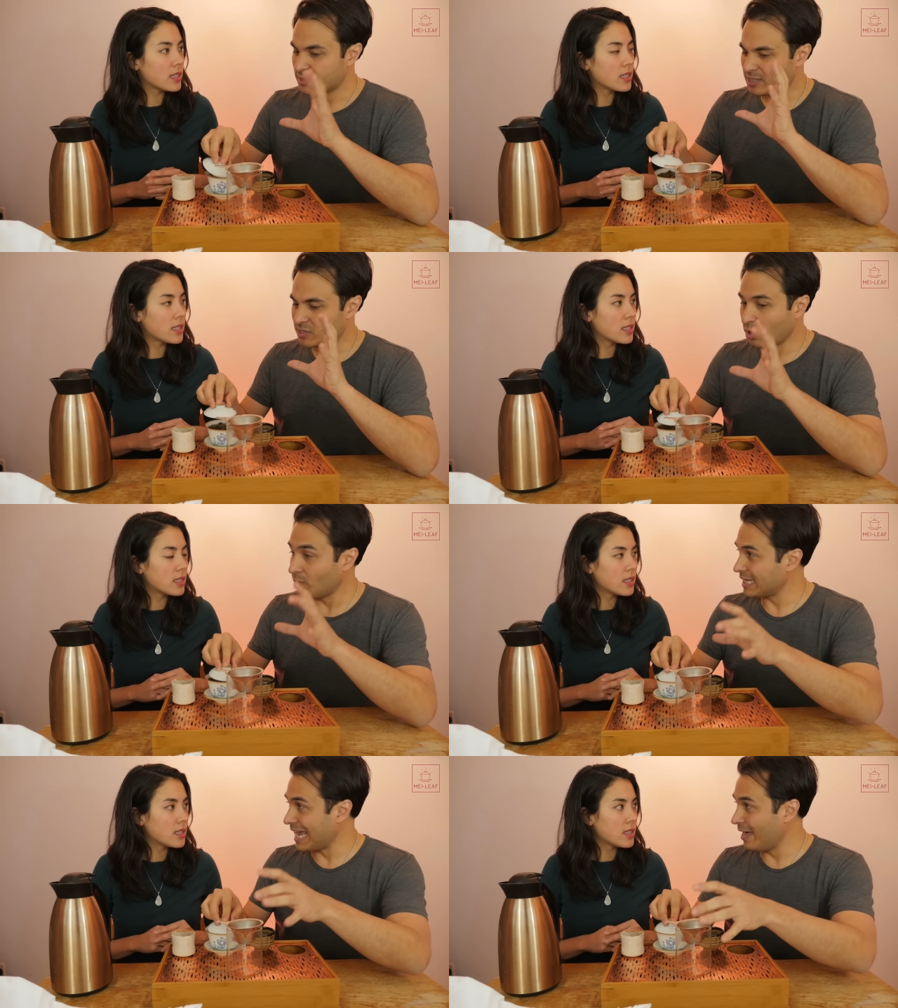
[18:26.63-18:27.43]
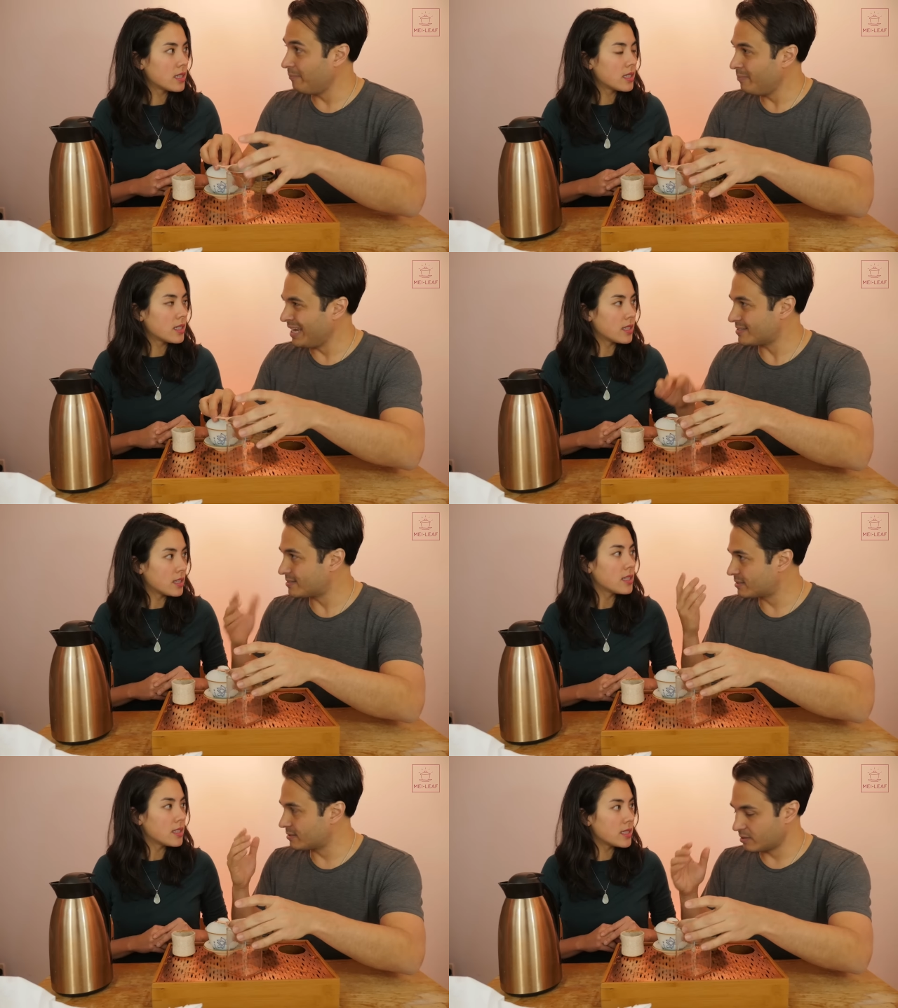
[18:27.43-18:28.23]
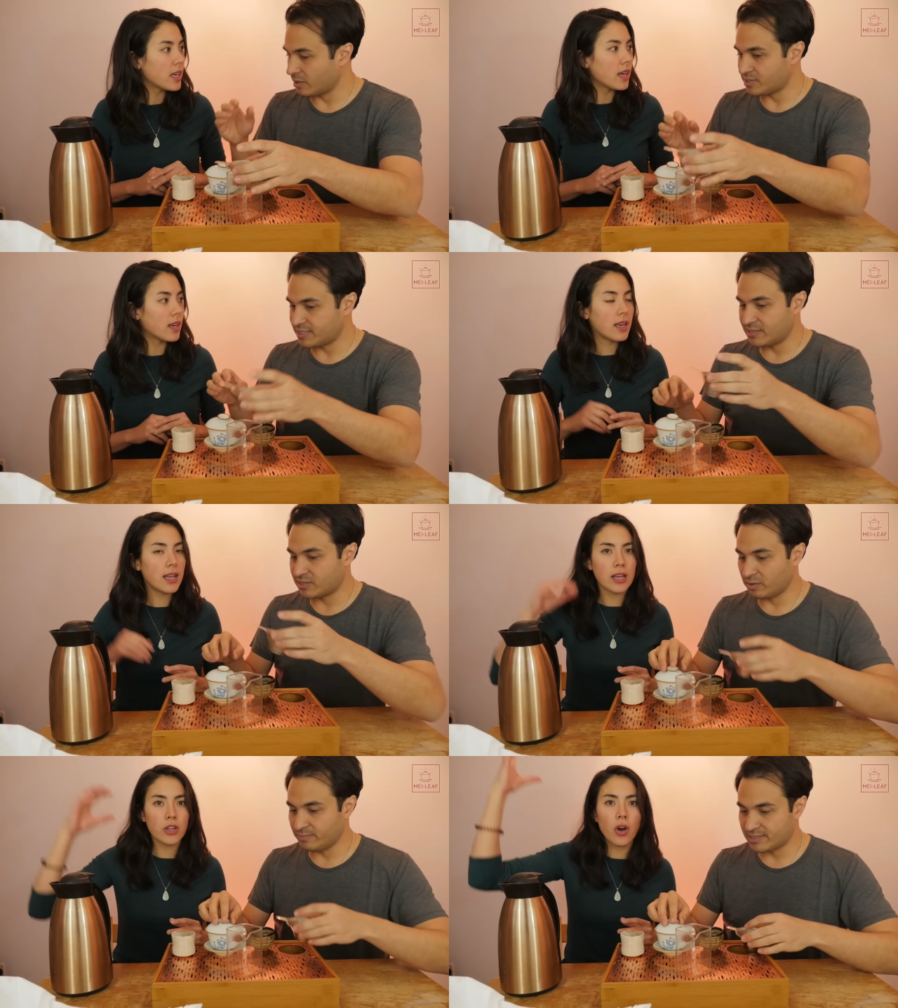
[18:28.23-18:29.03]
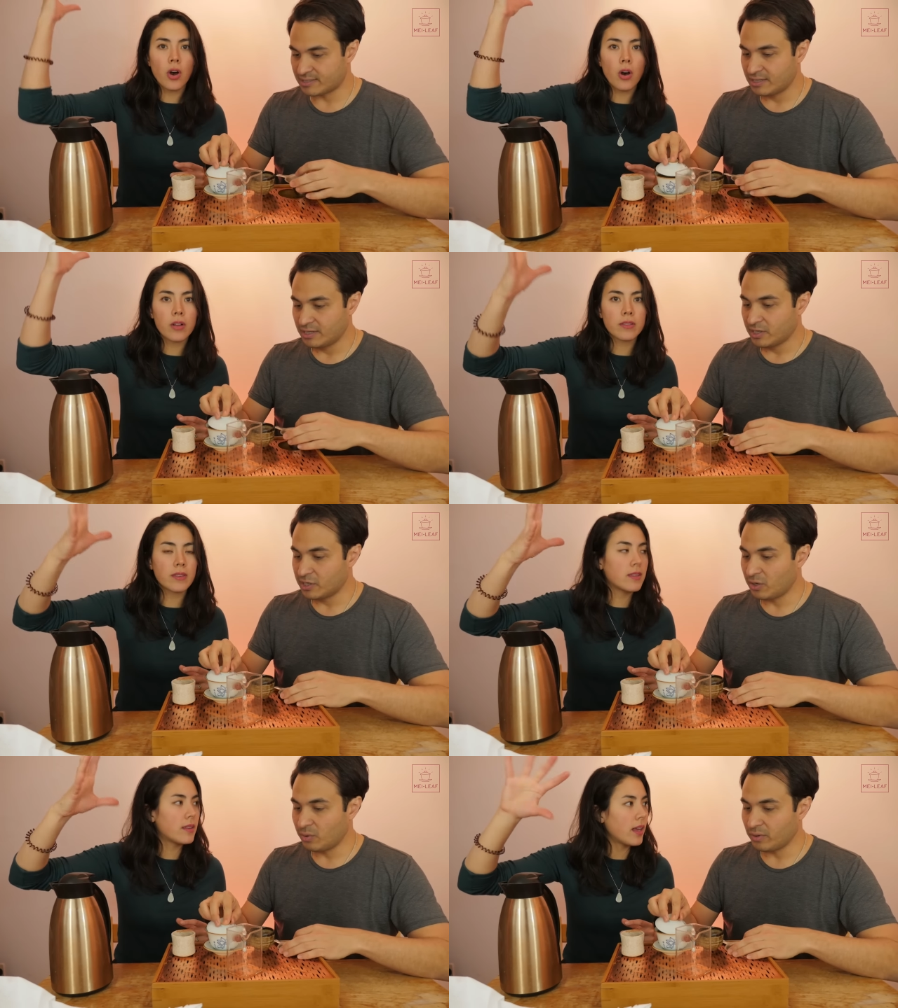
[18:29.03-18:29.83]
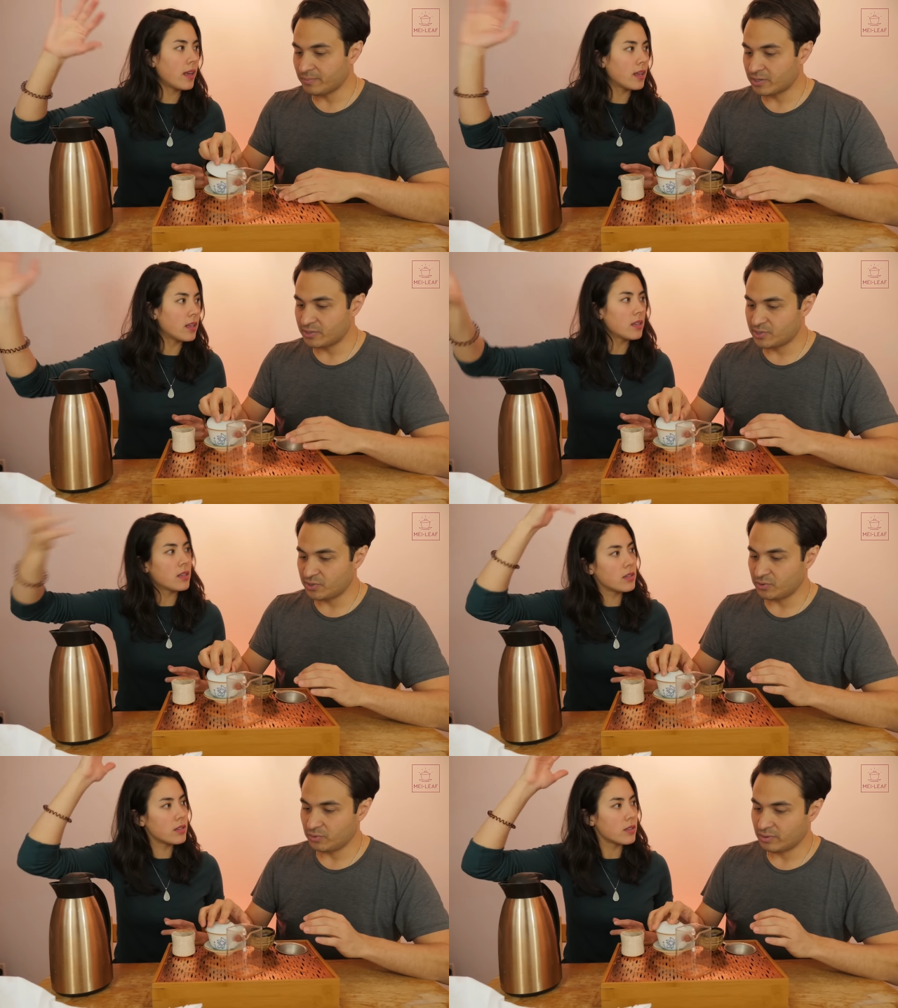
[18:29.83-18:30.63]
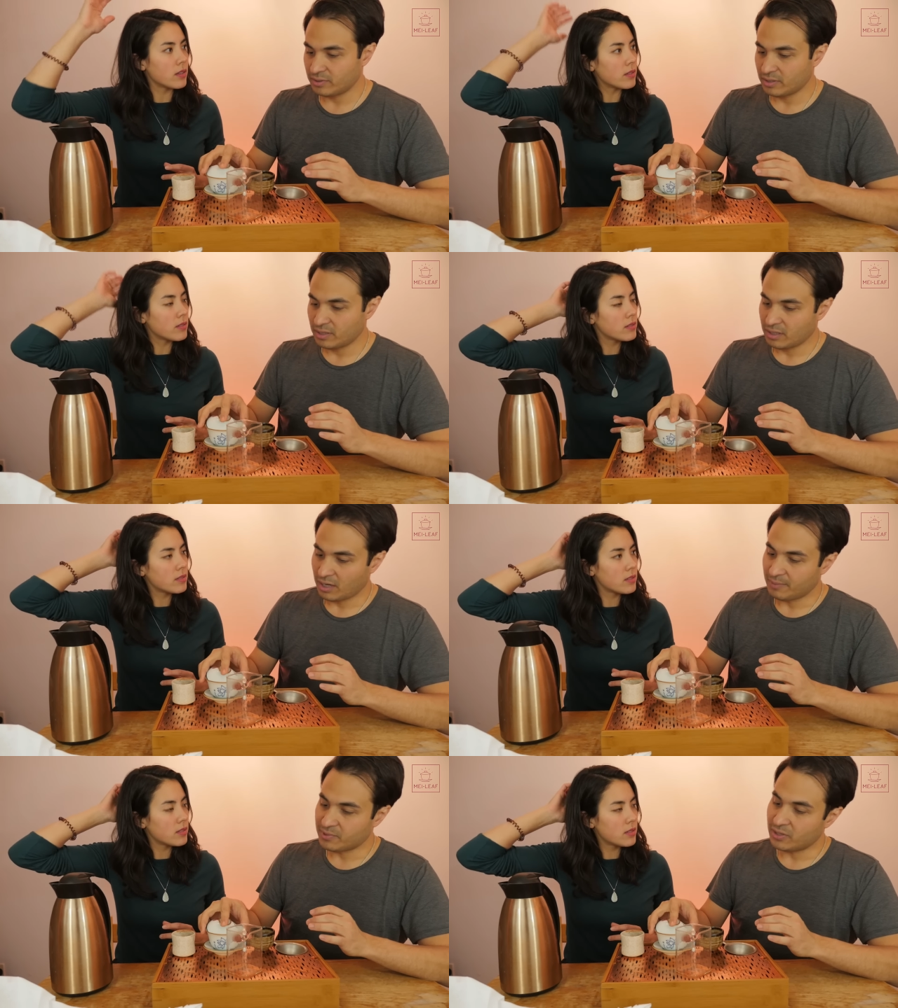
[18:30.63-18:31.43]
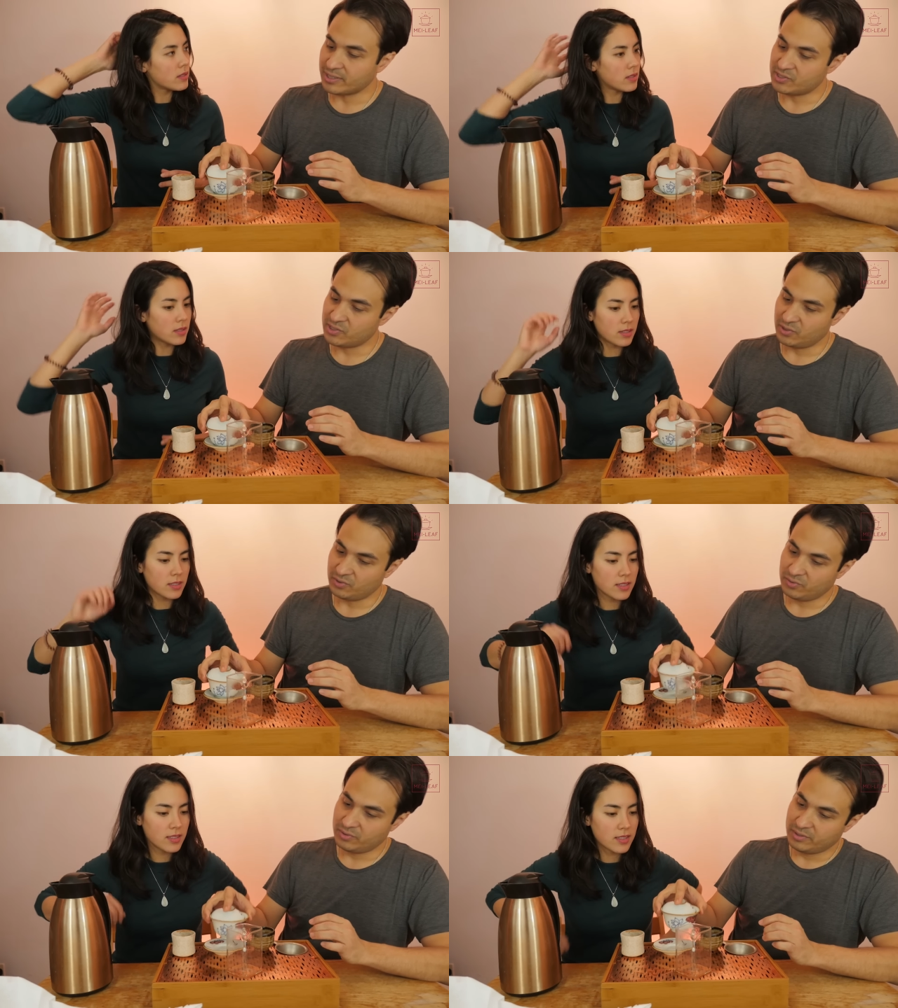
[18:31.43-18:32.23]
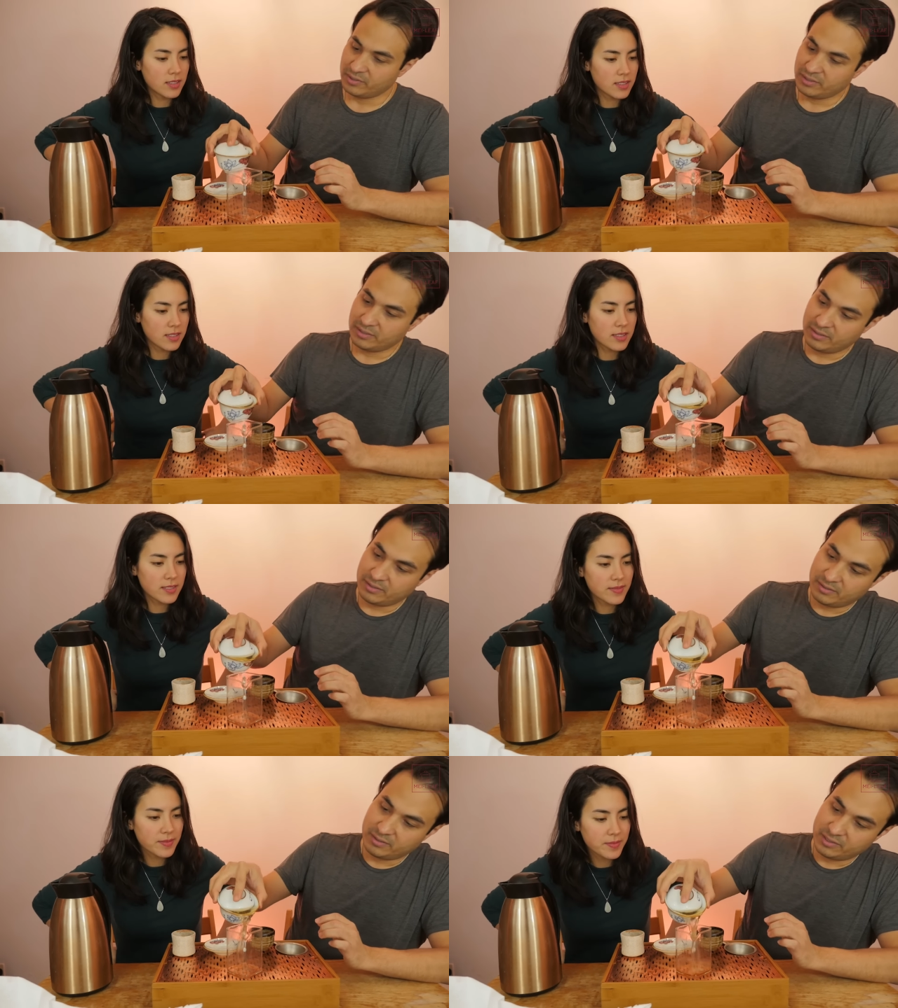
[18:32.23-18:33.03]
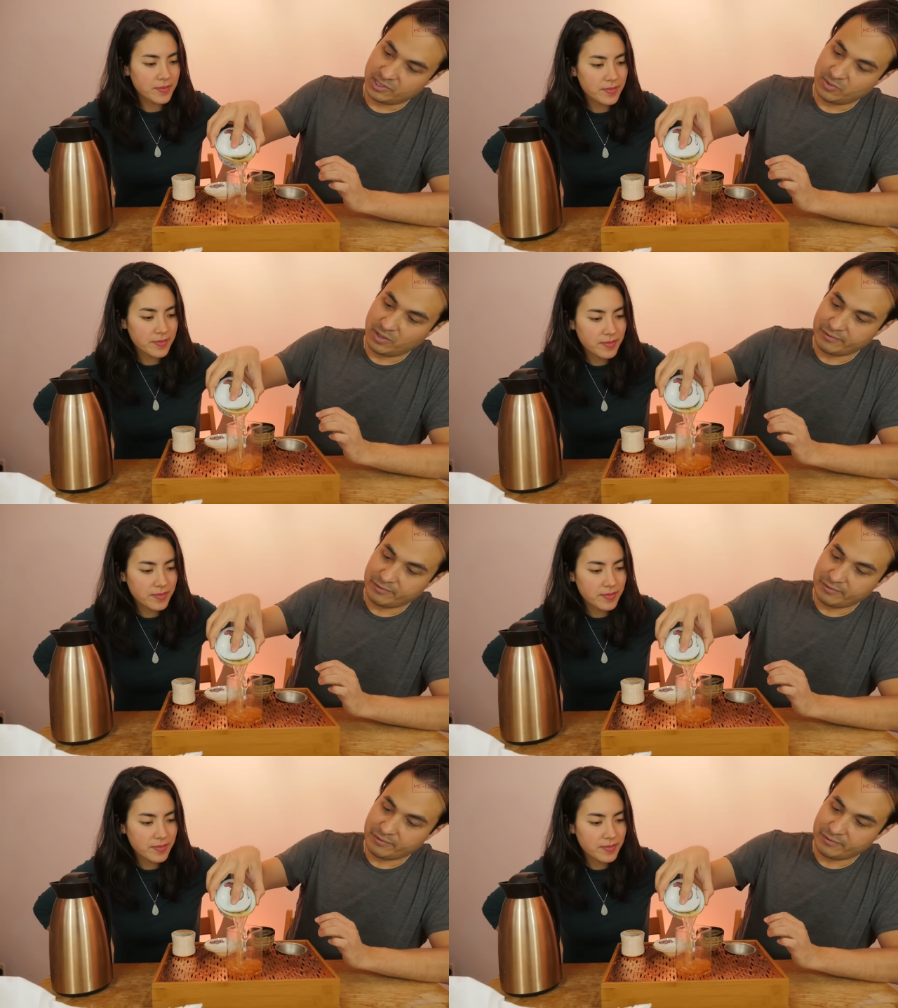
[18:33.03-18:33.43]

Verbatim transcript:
Speaker 1: Salt air mist, you yeah, know, sea salt like mist. hot you know what day, I'm gonna do? You know, I'm going to do it